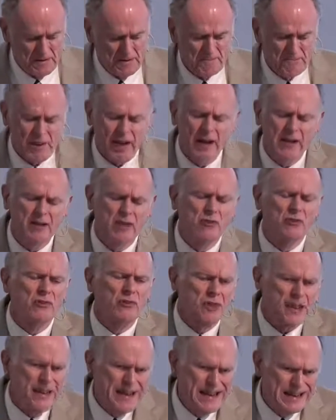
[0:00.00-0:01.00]
That is
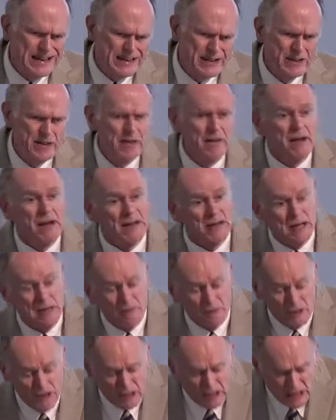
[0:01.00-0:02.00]
Canaan and
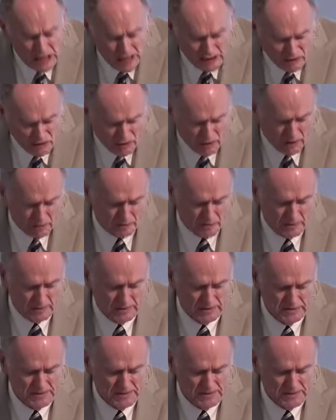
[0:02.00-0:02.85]
even Egypt.